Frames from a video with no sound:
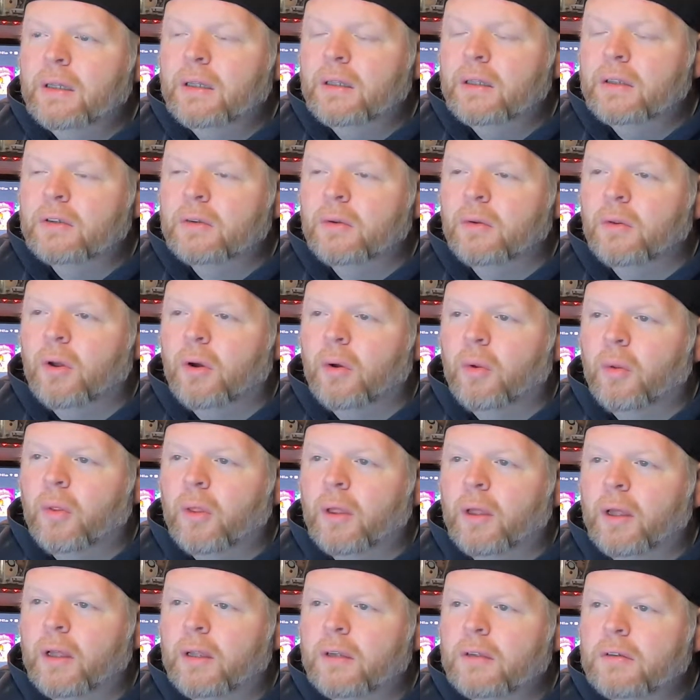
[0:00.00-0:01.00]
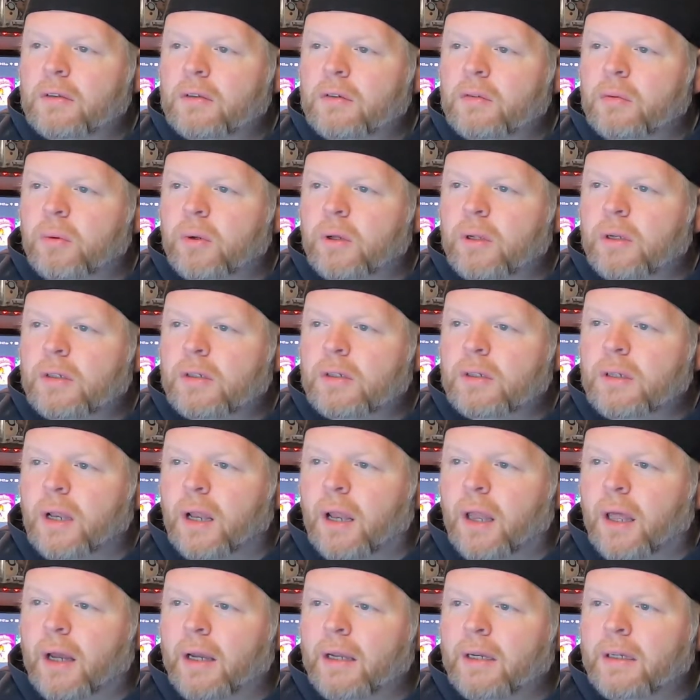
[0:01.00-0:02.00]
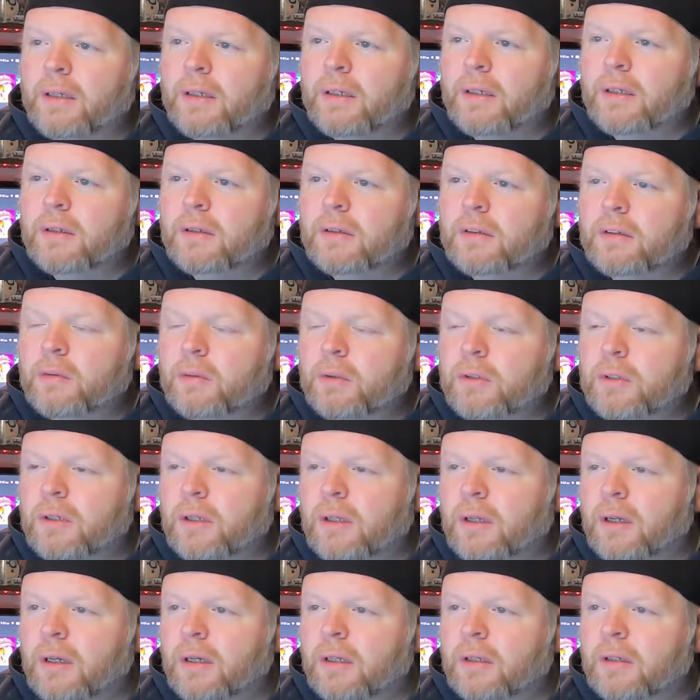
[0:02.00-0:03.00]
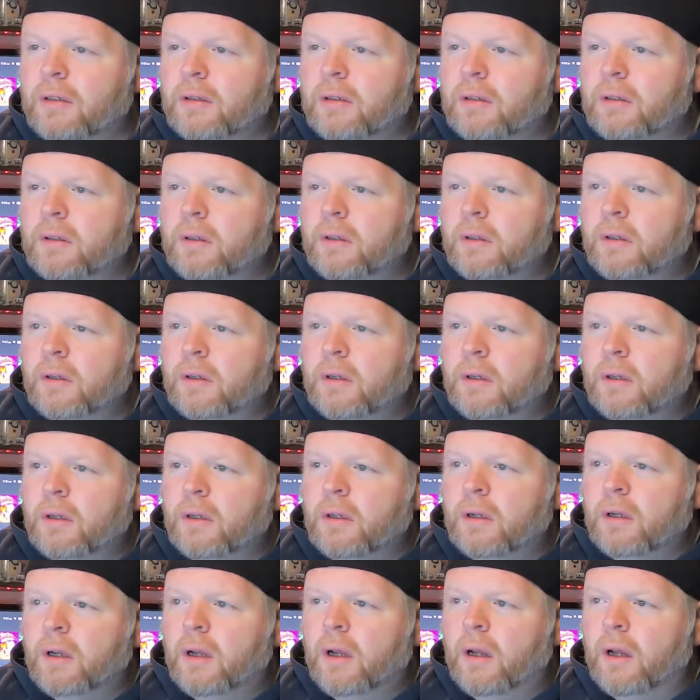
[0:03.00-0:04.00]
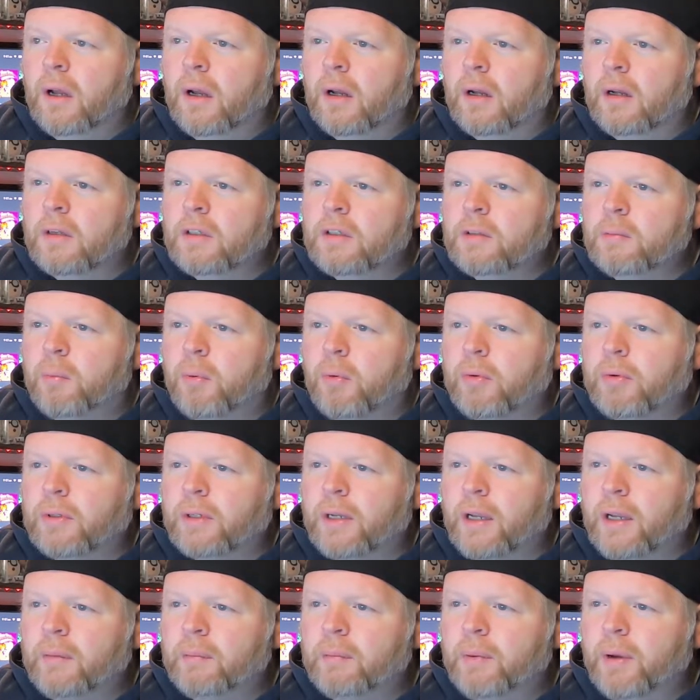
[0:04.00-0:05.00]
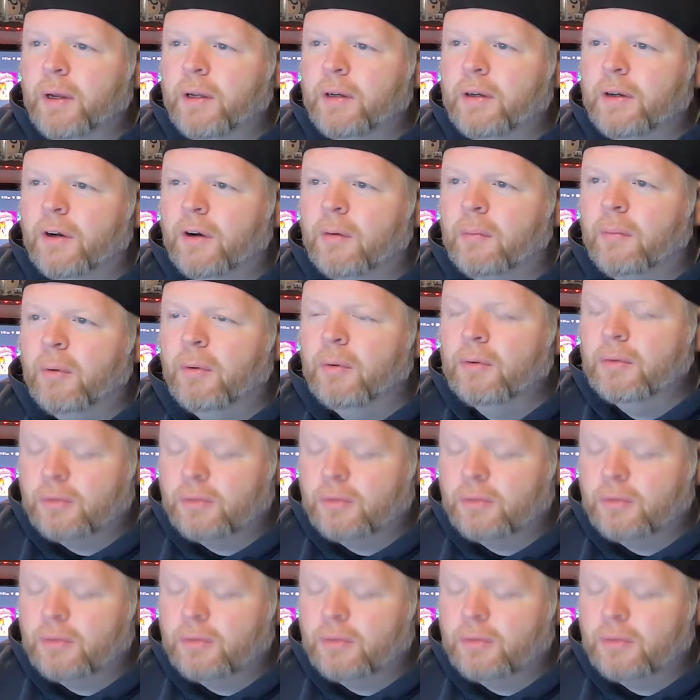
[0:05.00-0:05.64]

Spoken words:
so the OLED Switch Lite, Switch Lite, support gamepad turbo